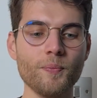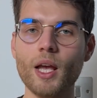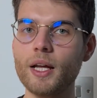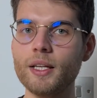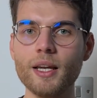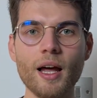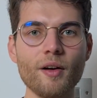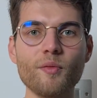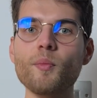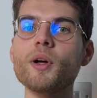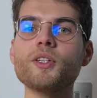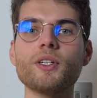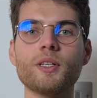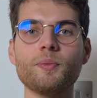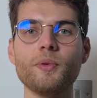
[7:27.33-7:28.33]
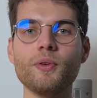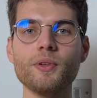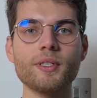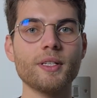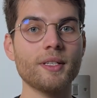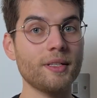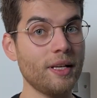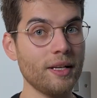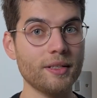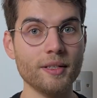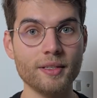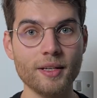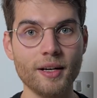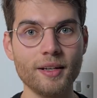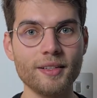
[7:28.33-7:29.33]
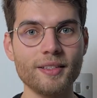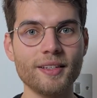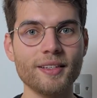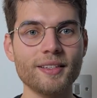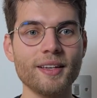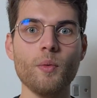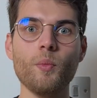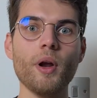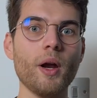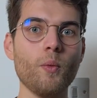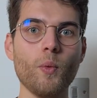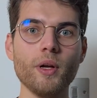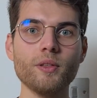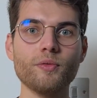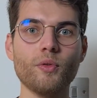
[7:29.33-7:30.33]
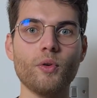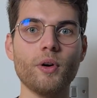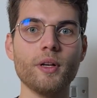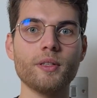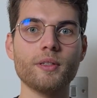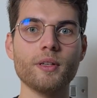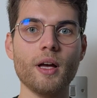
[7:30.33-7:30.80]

I didn't have much experience as a data scientist, but I went for it.